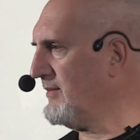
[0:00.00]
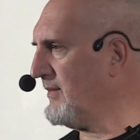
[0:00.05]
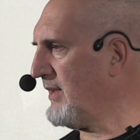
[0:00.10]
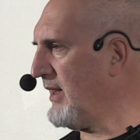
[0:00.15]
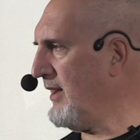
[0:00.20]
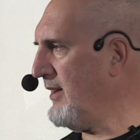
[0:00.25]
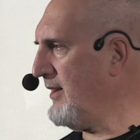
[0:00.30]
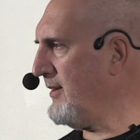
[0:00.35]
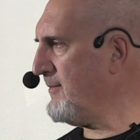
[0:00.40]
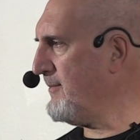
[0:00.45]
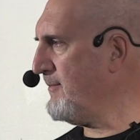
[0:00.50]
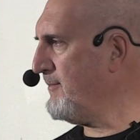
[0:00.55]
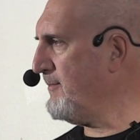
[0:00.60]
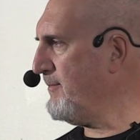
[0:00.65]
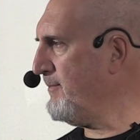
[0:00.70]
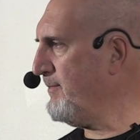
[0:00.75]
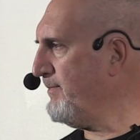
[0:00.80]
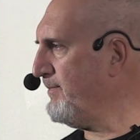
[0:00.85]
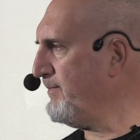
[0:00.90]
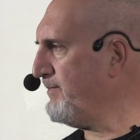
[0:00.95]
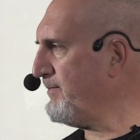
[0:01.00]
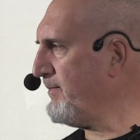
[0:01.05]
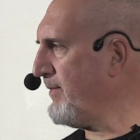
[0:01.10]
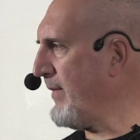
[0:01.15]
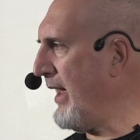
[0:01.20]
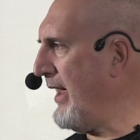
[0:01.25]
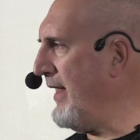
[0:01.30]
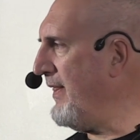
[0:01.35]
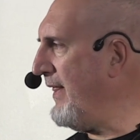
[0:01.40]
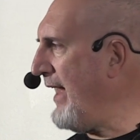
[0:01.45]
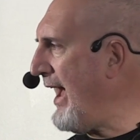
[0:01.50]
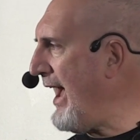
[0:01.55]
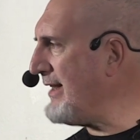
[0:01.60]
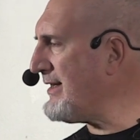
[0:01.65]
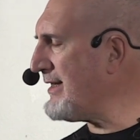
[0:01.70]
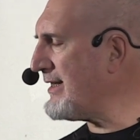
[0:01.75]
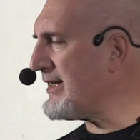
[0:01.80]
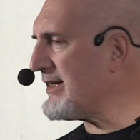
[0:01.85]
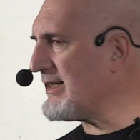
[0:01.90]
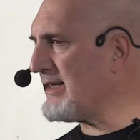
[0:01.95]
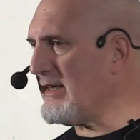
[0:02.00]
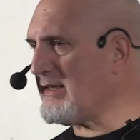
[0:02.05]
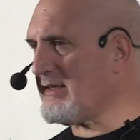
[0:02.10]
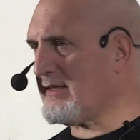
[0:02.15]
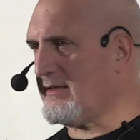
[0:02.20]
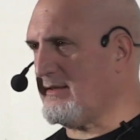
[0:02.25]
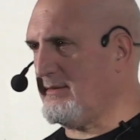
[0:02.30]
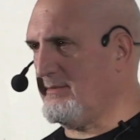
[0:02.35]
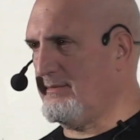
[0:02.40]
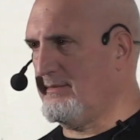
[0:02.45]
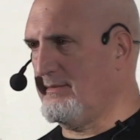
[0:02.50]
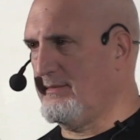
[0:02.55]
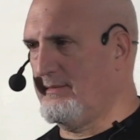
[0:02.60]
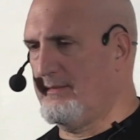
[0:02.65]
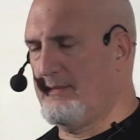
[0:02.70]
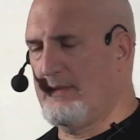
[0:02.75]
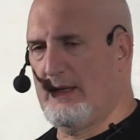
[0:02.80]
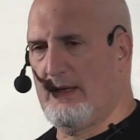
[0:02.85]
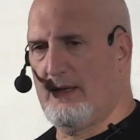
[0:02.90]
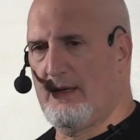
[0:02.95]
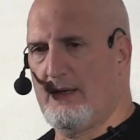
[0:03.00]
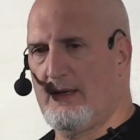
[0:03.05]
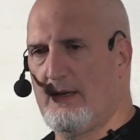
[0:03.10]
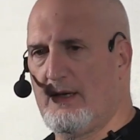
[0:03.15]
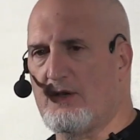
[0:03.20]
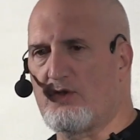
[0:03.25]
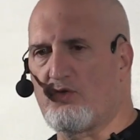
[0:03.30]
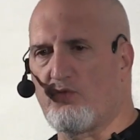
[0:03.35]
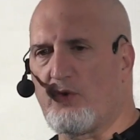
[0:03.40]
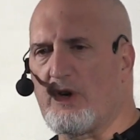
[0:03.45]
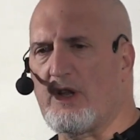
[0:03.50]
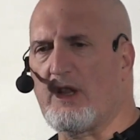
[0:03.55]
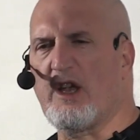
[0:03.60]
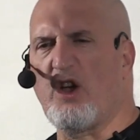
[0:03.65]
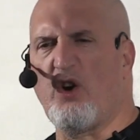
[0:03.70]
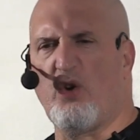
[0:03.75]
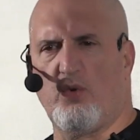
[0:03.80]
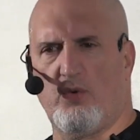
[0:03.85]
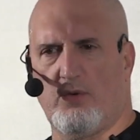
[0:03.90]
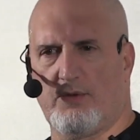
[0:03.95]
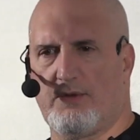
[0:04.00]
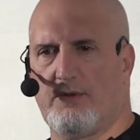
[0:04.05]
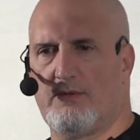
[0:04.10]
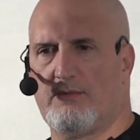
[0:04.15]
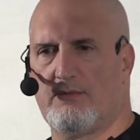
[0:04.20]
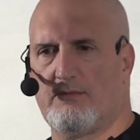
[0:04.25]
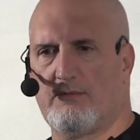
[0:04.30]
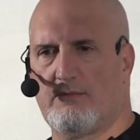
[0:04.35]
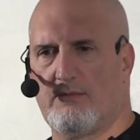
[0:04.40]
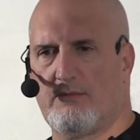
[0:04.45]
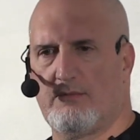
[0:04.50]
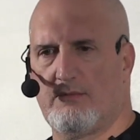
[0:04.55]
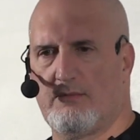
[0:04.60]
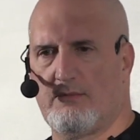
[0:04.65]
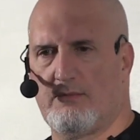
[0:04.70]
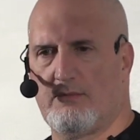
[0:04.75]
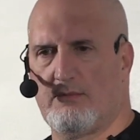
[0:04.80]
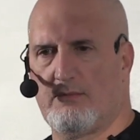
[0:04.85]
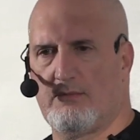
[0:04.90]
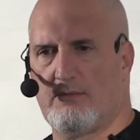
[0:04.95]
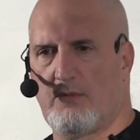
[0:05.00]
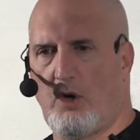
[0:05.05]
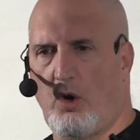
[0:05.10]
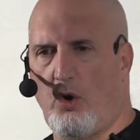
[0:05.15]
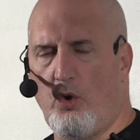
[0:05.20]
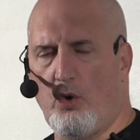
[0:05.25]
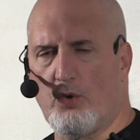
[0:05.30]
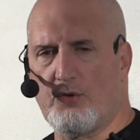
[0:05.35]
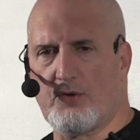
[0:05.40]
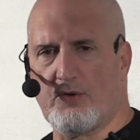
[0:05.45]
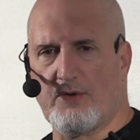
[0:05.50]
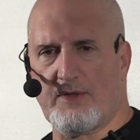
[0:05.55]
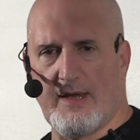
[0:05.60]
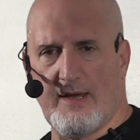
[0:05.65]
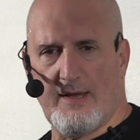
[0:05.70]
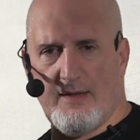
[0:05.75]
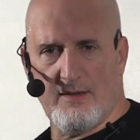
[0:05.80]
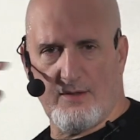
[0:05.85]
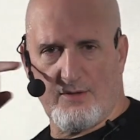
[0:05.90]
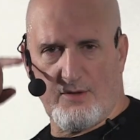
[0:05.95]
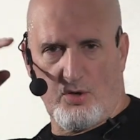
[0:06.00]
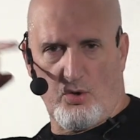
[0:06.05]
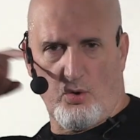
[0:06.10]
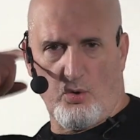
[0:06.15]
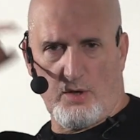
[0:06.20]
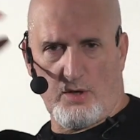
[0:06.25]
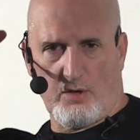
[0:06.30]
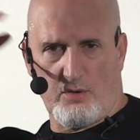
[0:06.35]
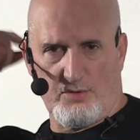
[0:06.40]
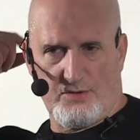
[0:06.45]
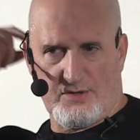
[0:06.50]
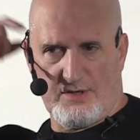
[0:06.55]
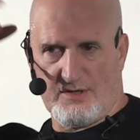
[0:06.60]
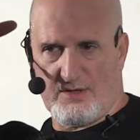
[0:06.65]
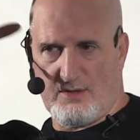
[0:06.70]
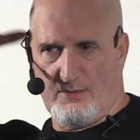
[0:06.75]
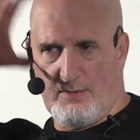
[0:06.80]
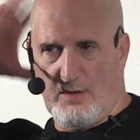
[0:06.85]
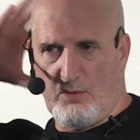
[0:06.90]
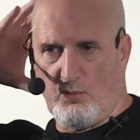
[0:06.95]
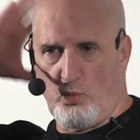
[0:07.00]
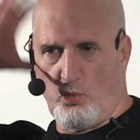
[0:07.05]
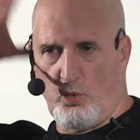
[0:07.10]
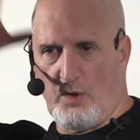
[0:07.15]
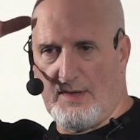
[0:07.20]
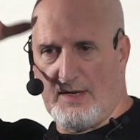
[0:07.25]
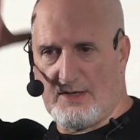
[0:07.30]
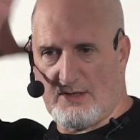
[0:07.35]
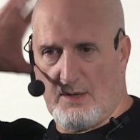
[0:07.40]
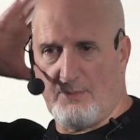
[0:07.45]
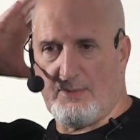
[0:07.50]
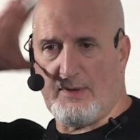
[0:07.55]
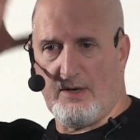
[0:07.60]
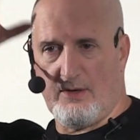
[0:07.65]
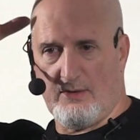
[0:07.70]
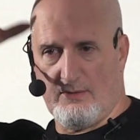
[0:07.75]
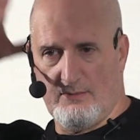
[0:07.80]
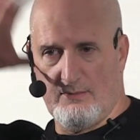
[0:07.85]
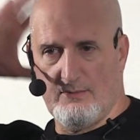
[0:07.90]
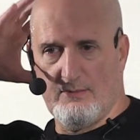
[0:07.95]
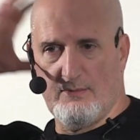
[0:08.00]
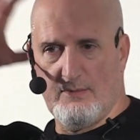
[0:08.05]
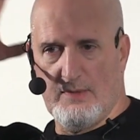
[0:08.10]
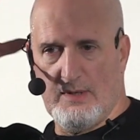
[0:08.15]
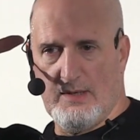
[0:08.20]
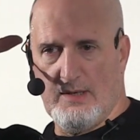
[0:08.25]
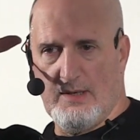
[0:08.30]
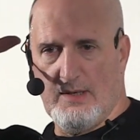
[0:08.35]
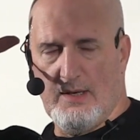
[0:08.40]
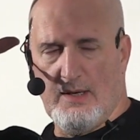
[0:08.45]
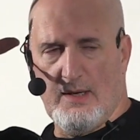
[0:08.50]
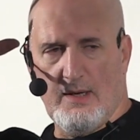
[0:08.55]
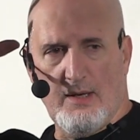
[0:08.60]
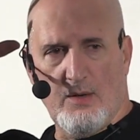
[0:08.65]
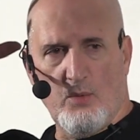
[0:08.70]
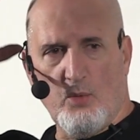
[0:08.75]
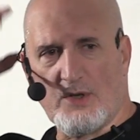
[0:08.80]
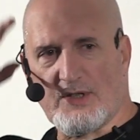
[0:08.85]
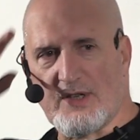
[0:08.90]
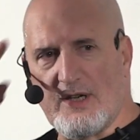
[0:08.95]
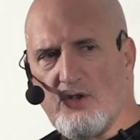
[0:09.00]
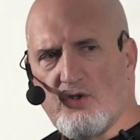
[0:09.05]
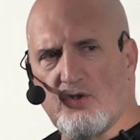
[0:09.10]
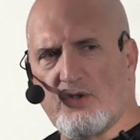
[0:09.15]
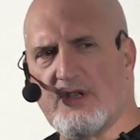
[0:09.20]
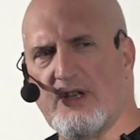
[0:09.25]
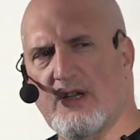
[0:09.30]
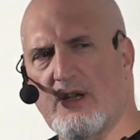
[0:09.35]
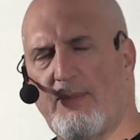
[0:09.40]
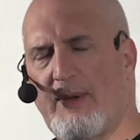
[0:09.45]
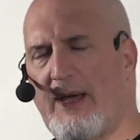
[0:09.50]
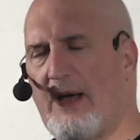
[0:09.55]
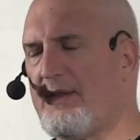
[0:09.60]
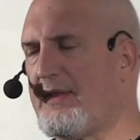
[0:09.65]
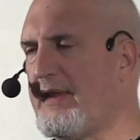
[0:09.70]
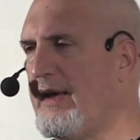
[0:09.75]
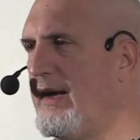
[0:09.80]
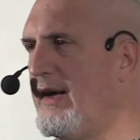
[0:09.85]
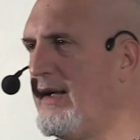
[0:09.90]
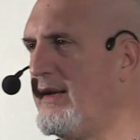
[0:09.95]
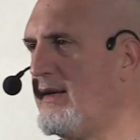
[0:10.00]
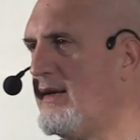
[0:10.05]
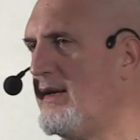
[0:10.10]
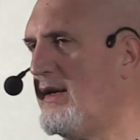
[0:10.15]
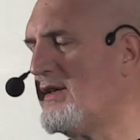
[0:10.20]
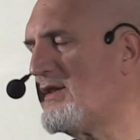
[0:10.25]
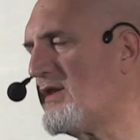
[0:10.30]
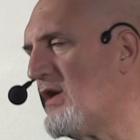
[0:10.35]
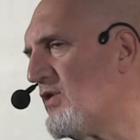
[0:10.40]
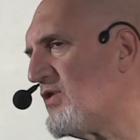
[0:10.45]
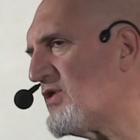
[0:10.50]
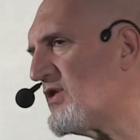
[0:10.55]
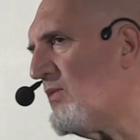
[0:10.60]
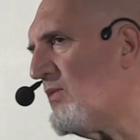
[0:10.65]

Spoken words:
Okay? And that system is really old. Older than the cortical system, the one that's up here. What's interesting about that is there's